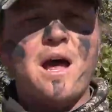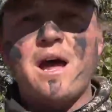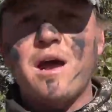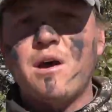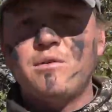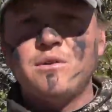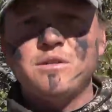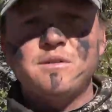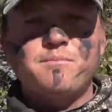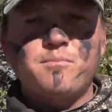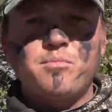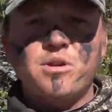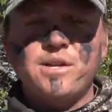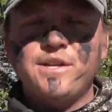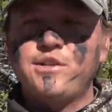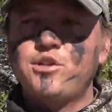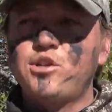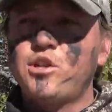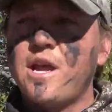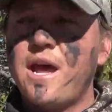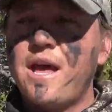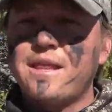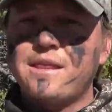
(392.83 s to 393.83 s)
always
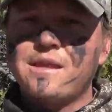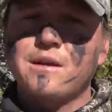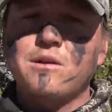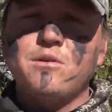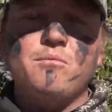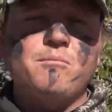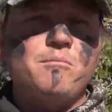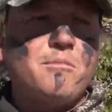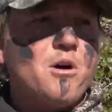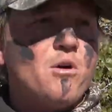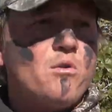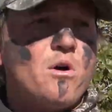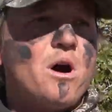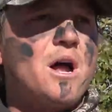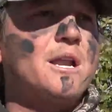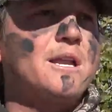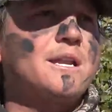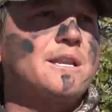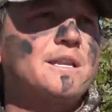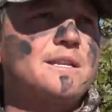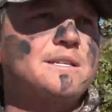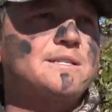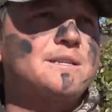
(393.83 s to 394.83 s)
preach ethical bow hunting,